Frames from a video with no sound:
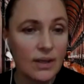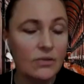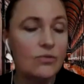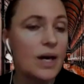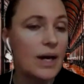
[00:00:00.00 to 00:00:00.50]

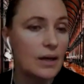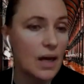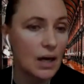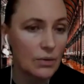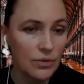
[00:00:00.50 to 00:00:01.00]
and try
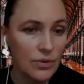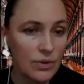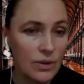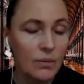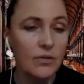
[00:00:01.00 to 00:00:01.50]
out,
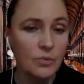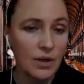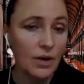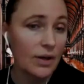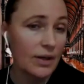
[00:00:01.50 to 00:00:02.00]
because
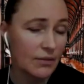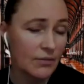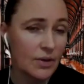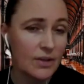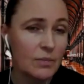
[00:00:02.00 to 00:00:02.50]
we are in
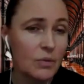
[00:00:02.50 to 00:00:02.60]
a very